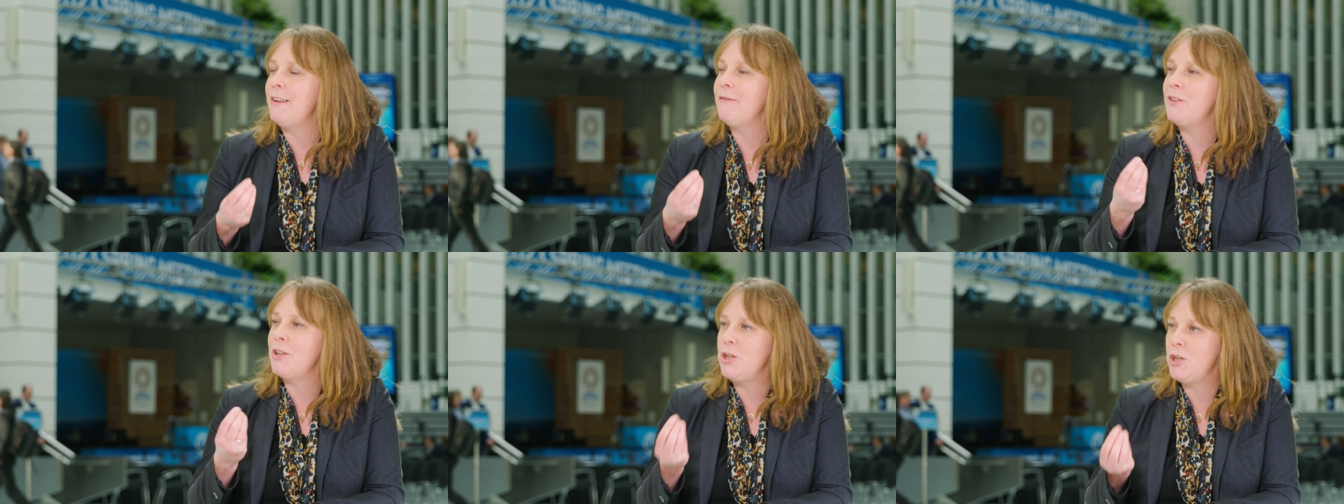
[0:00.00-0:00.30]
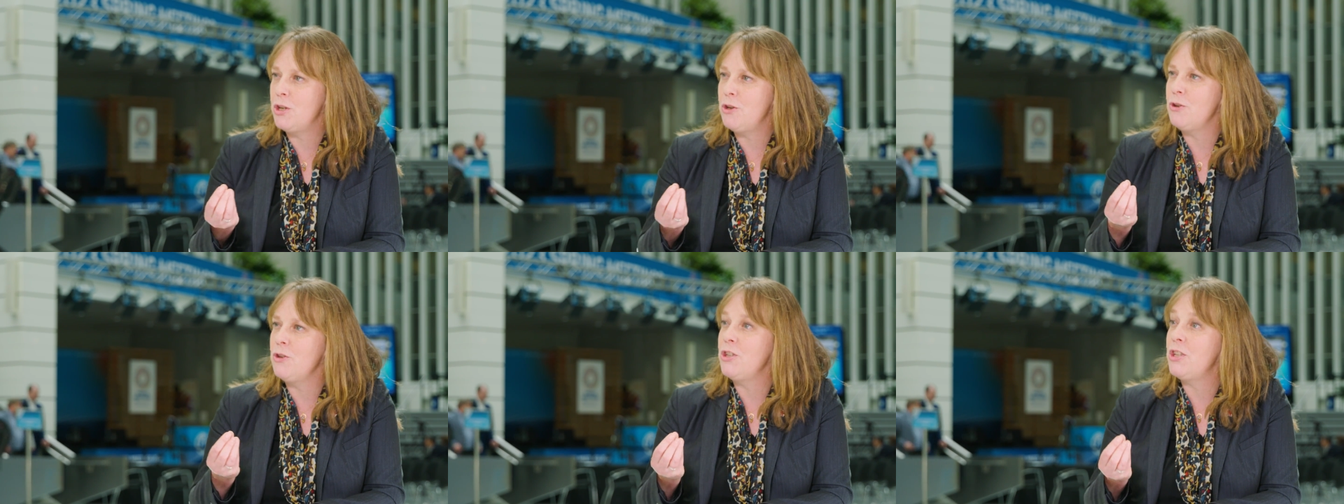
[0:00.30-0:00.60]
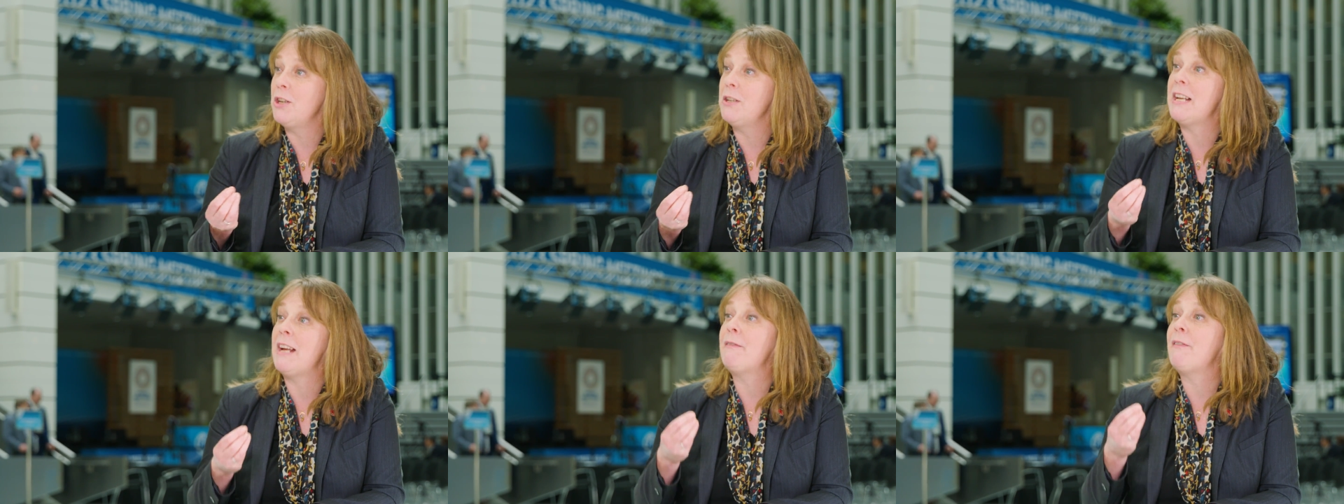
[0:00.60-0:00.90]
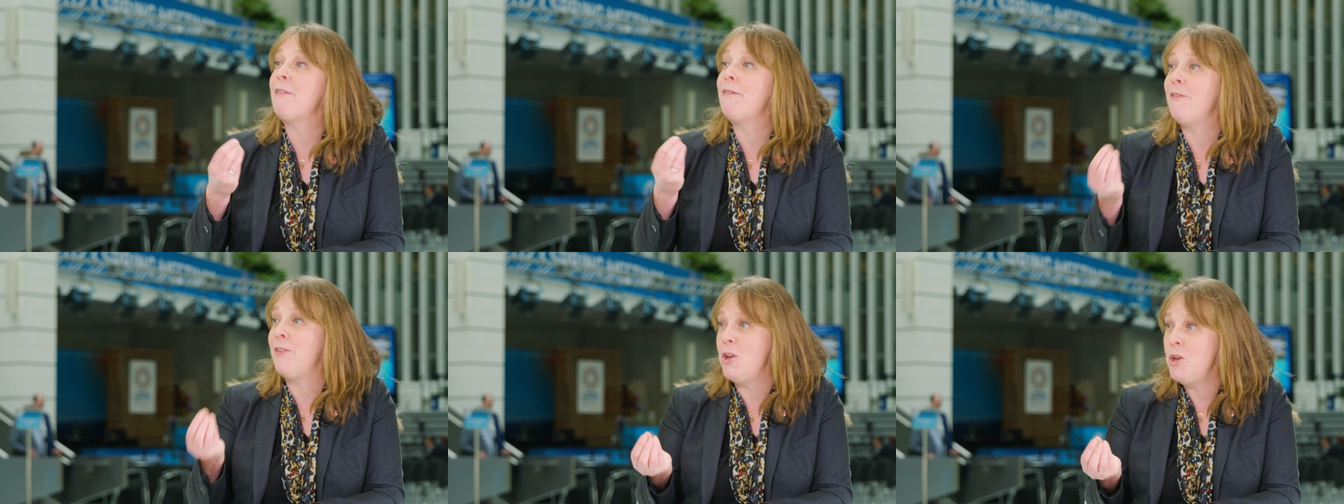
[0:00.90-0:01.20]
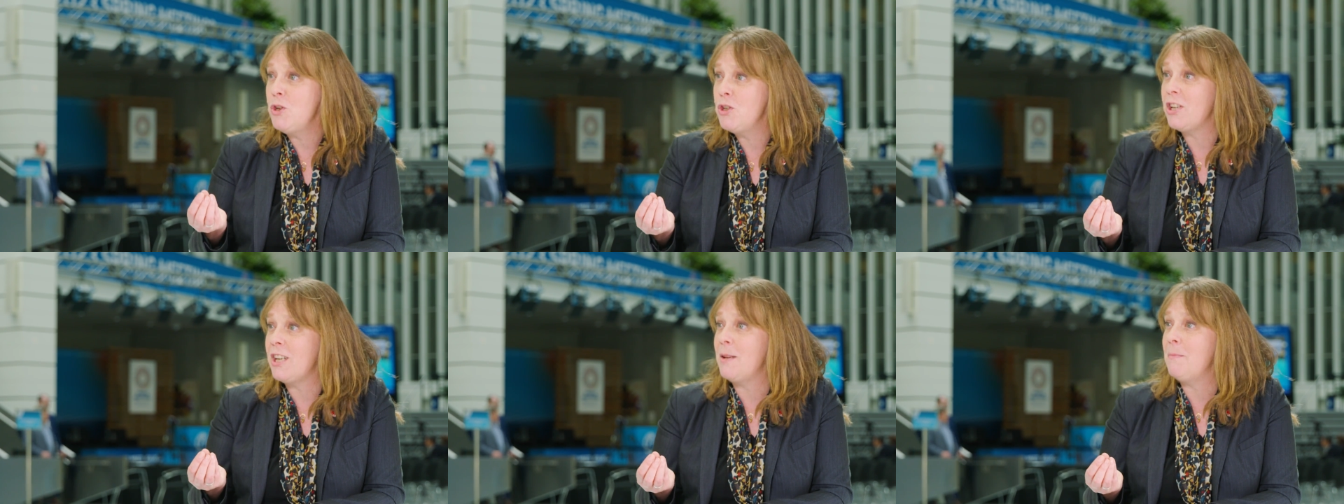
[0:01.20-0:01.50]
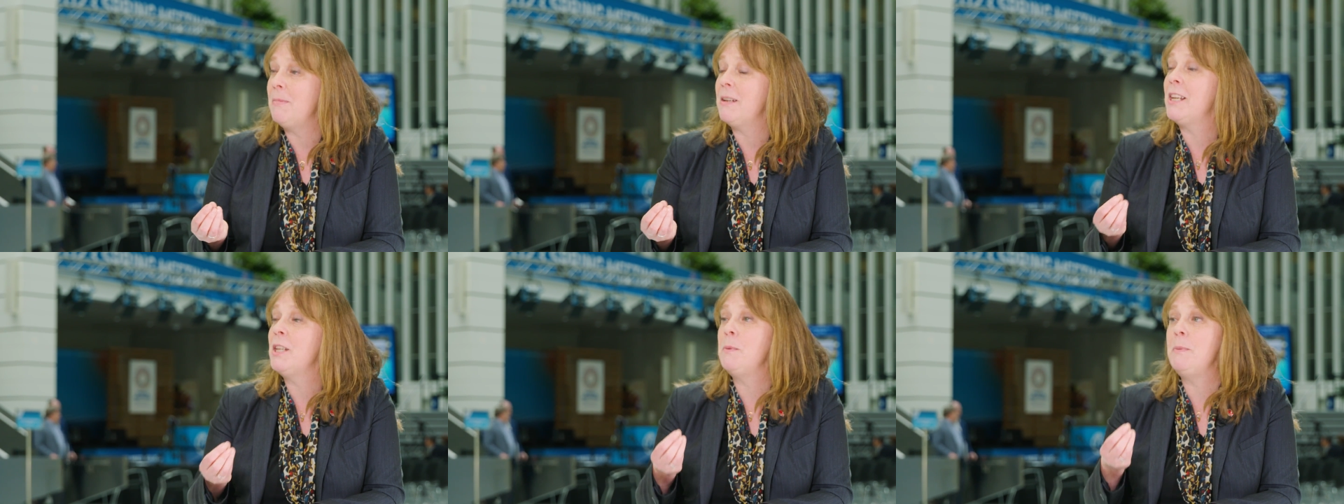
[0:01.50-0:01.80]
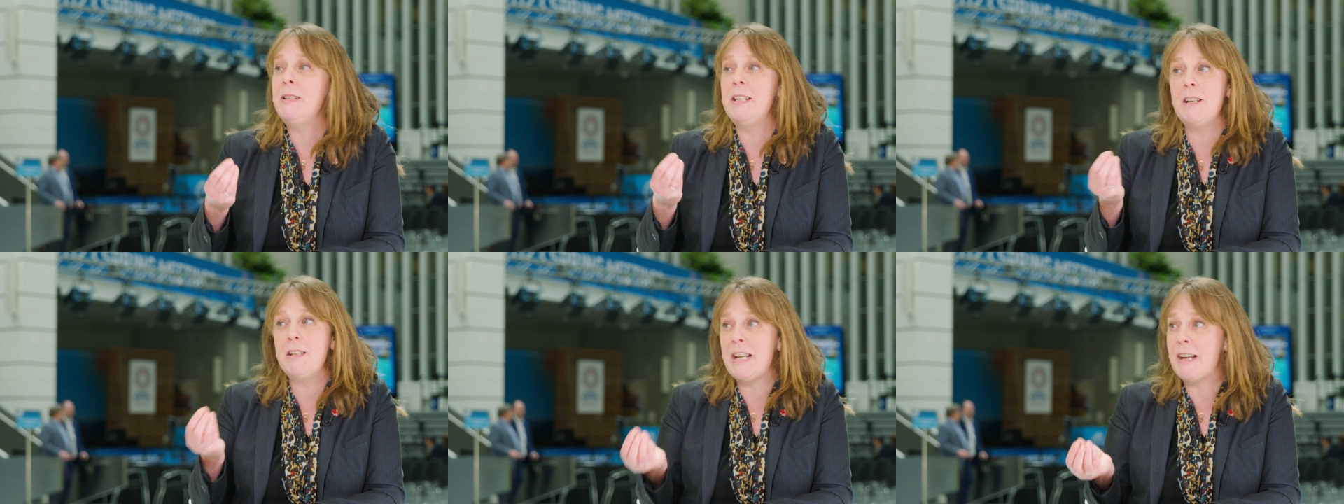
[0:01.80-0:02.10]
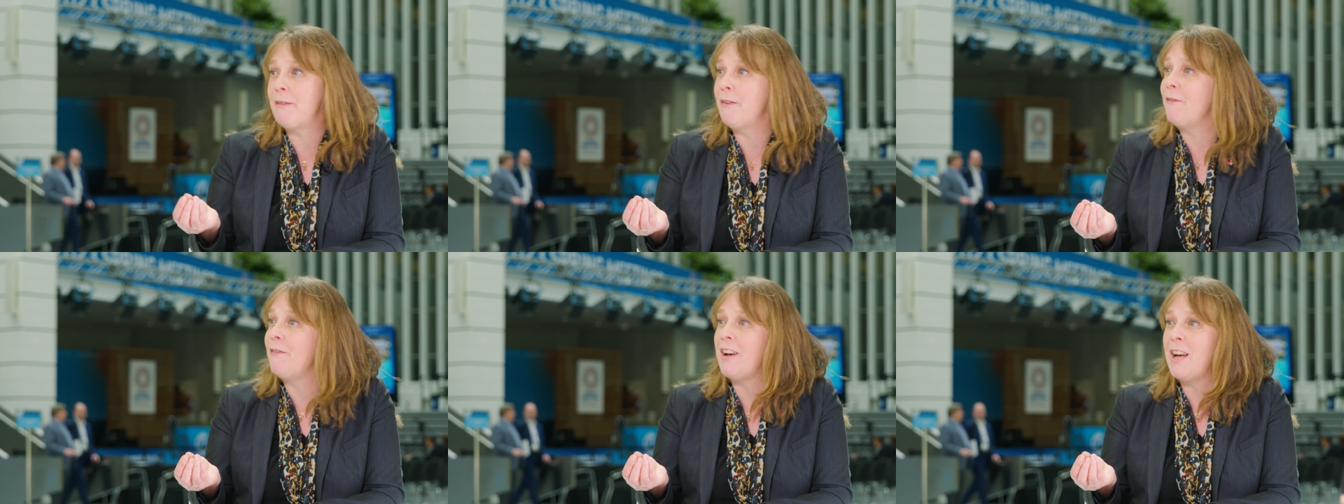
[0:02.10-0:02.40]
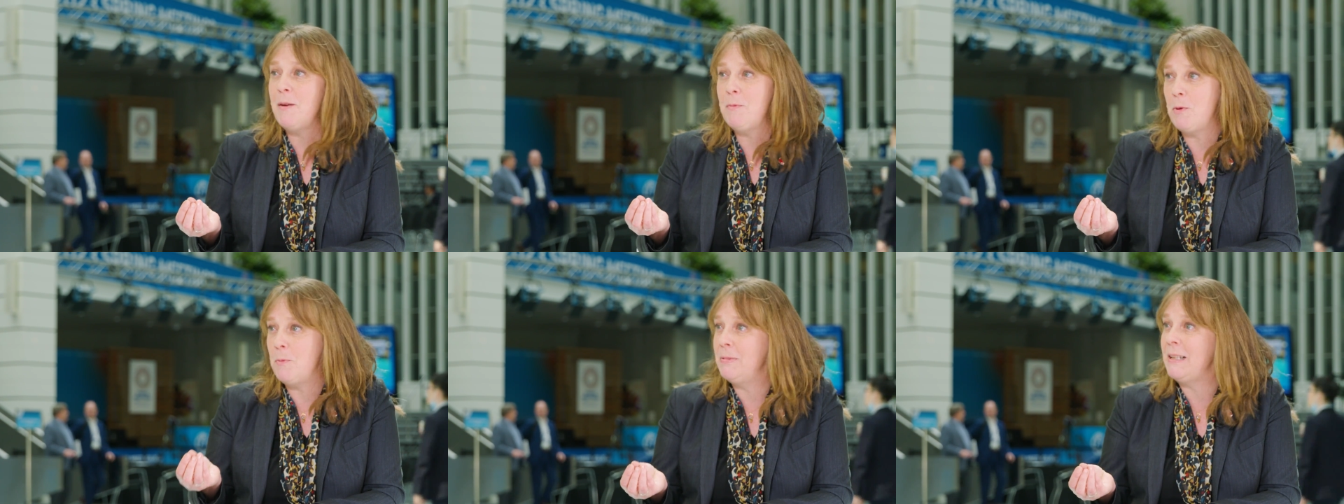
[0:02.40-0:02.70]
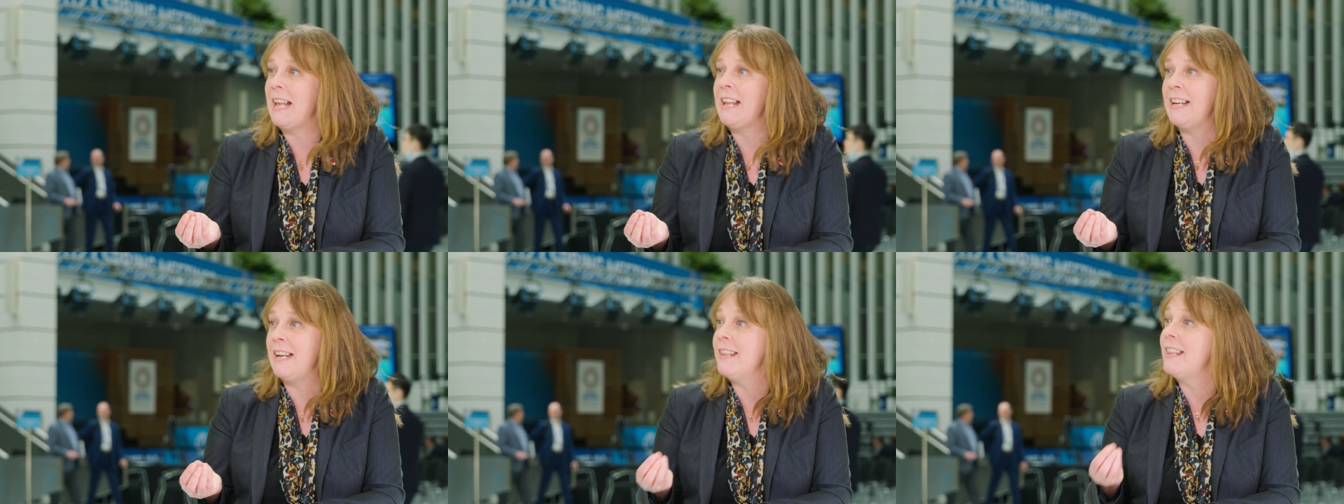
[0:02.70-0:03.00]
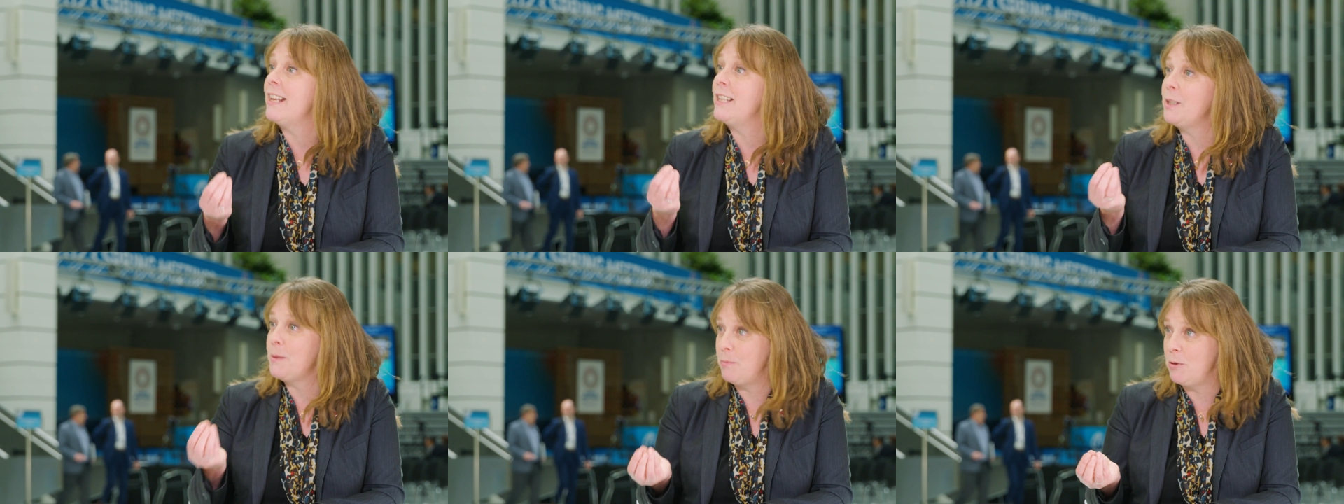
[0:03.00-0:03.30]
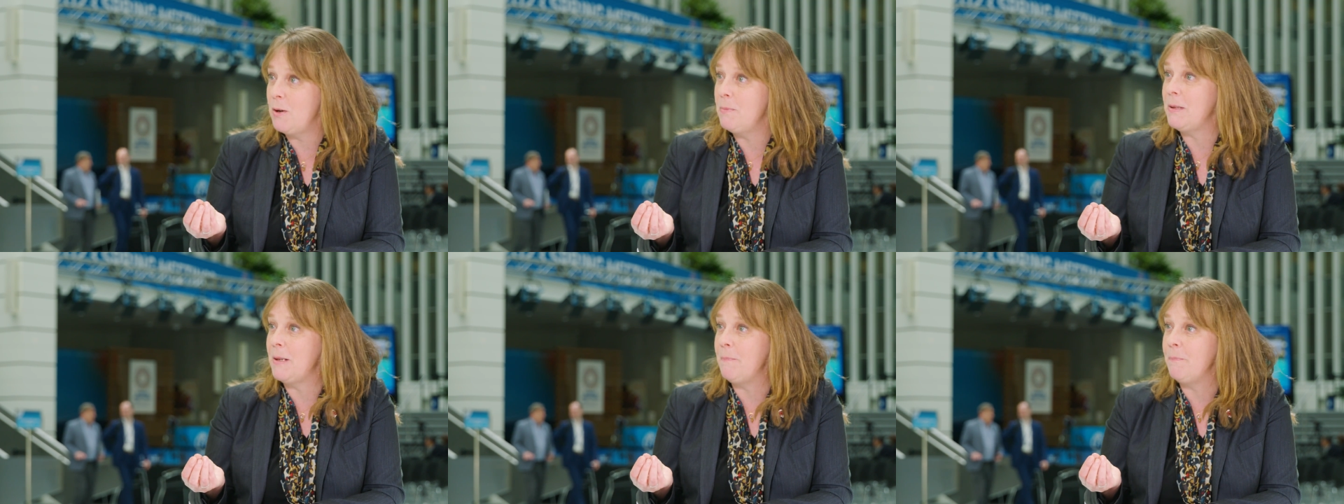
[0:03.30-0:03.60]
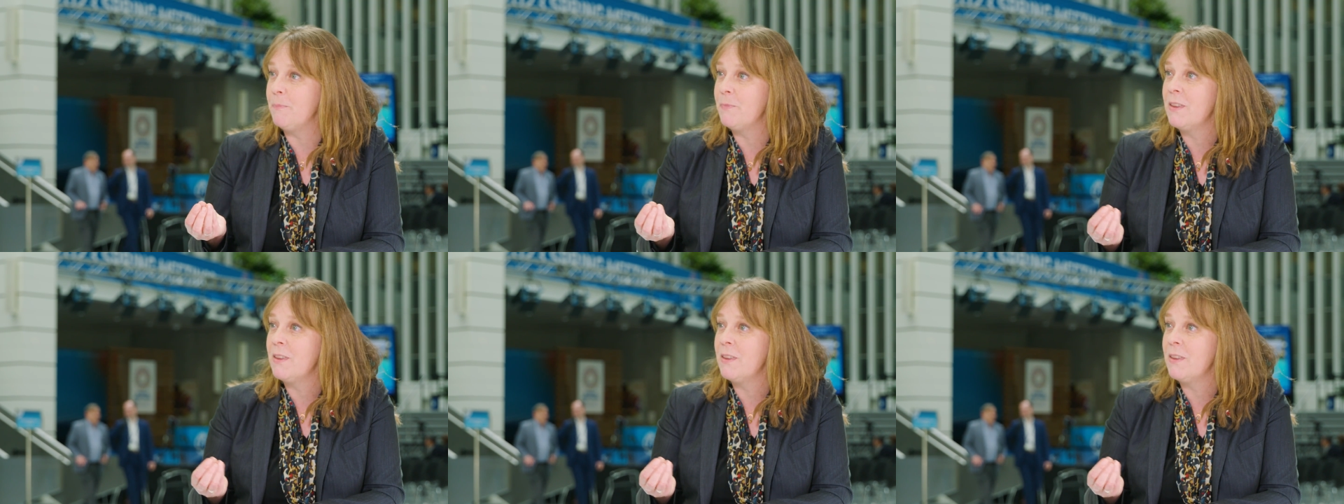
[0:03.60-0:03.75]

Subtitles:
If the children don't have a future because we don't have a viable planet, that's a problem.